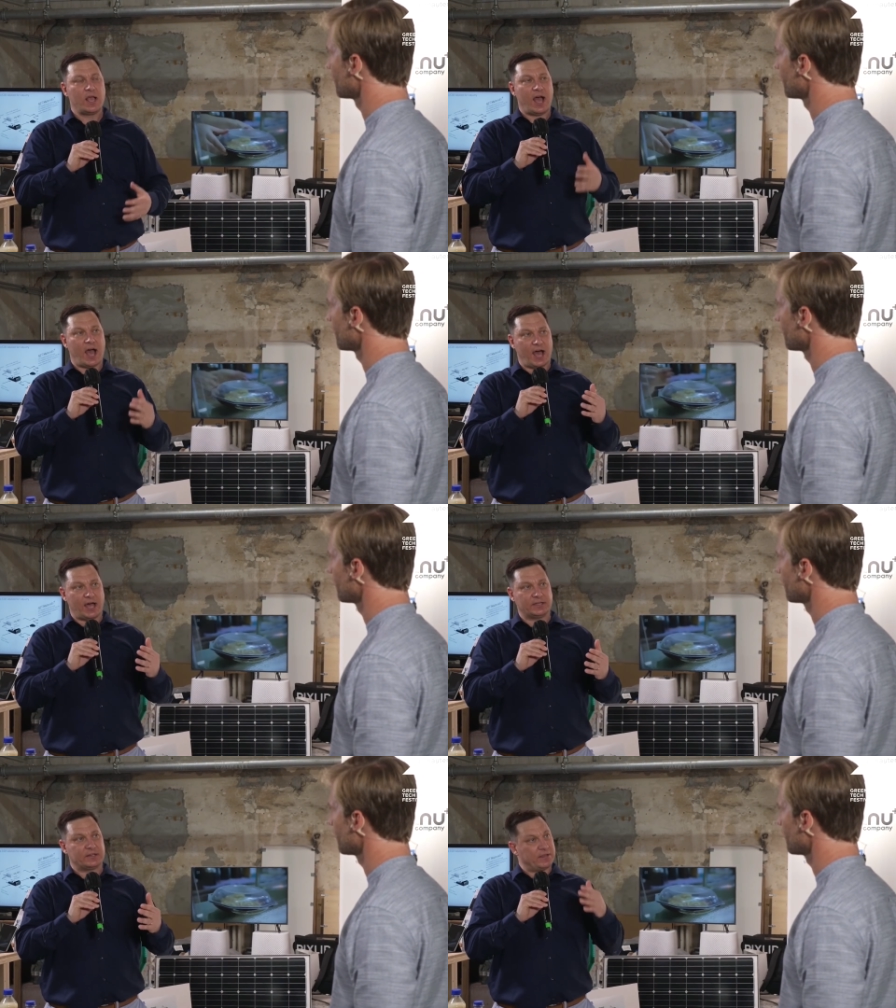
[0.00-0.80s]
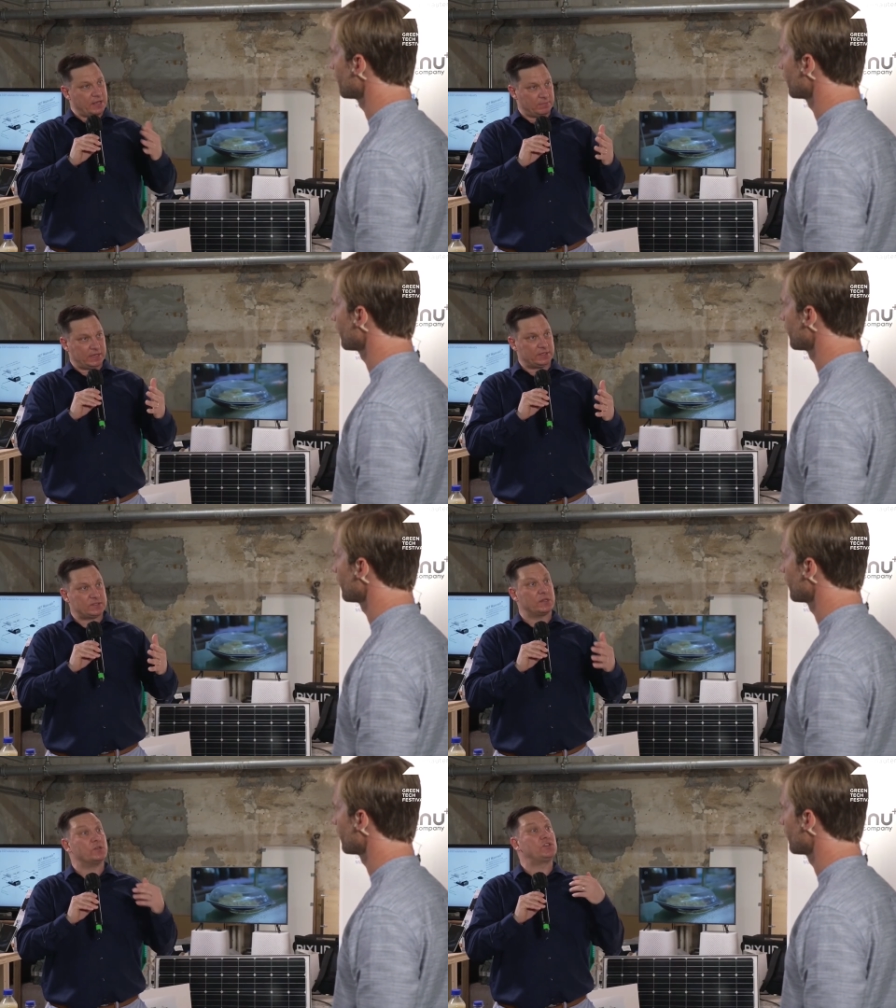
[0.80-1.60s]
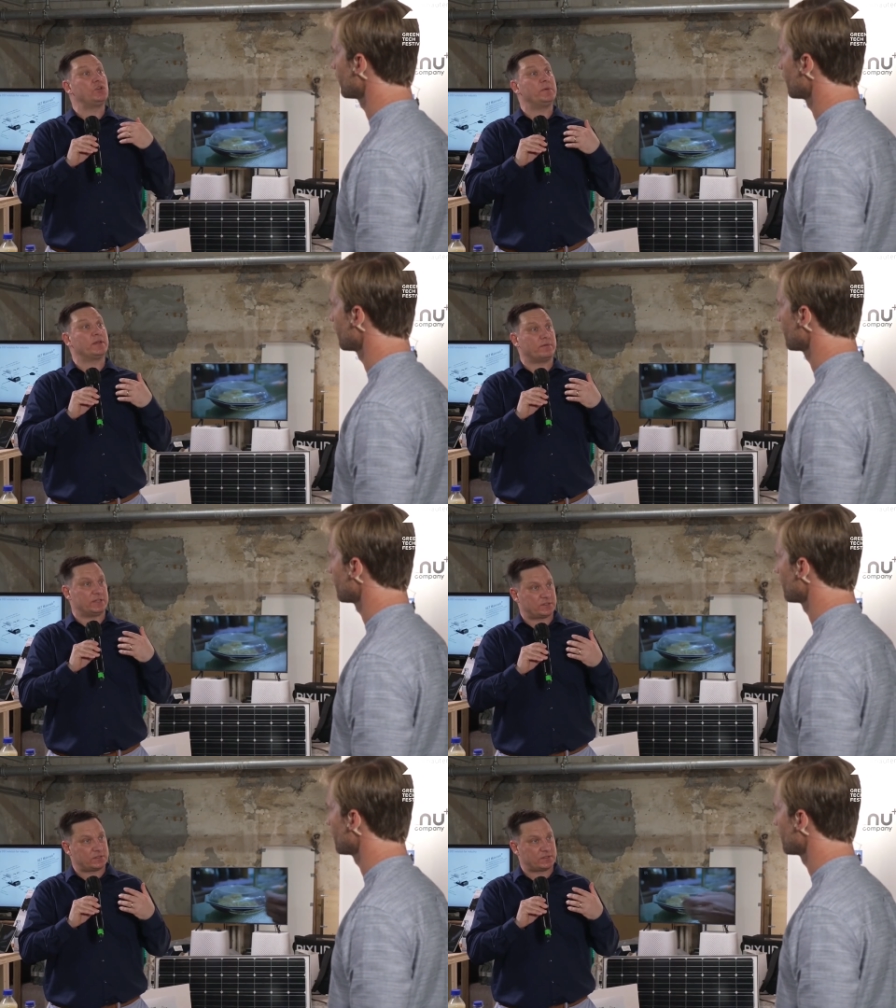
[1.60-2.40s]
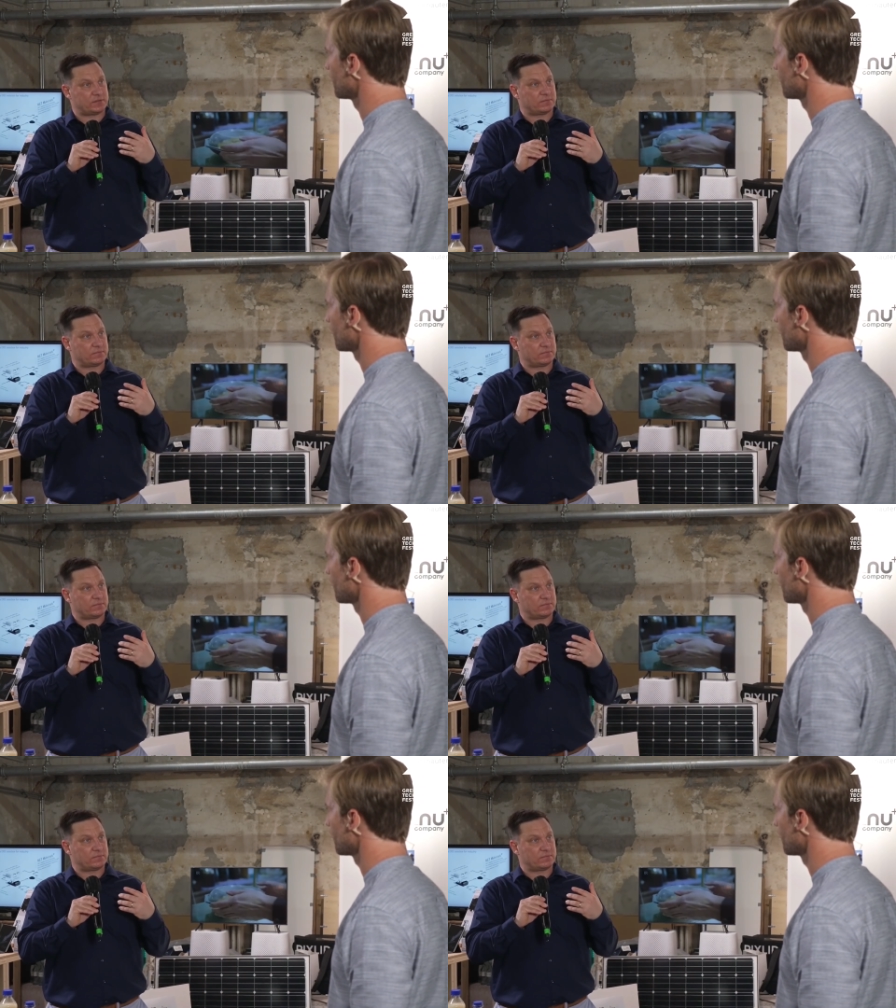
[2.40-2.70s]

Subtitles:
And that means assuming risks.